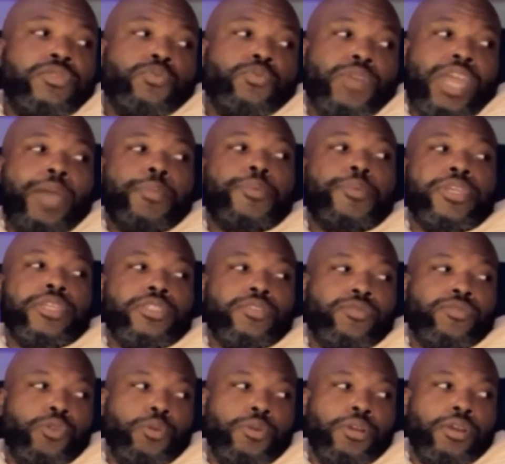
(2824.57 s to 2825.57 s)
rapping as a
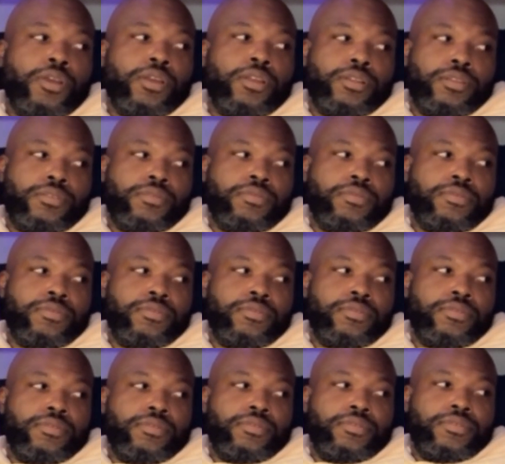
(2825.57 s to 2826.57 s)
form of art,
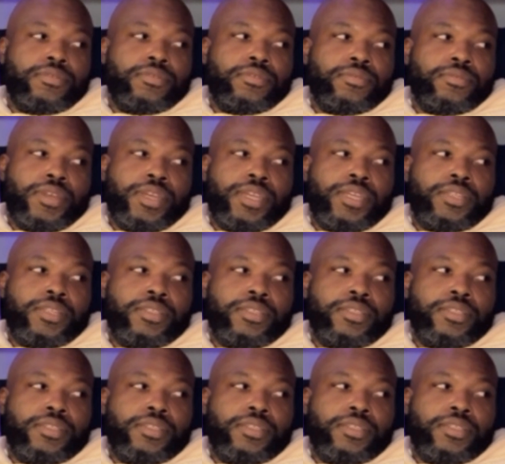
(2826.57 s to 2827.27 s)
right?